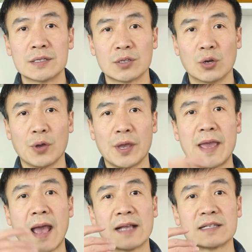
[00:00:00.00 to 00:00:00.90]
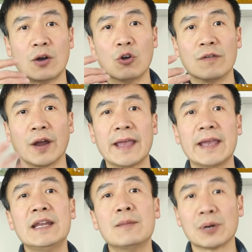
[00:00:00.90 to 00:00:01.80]
so it has over
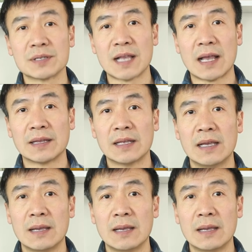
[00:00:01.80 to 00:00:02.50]
80%,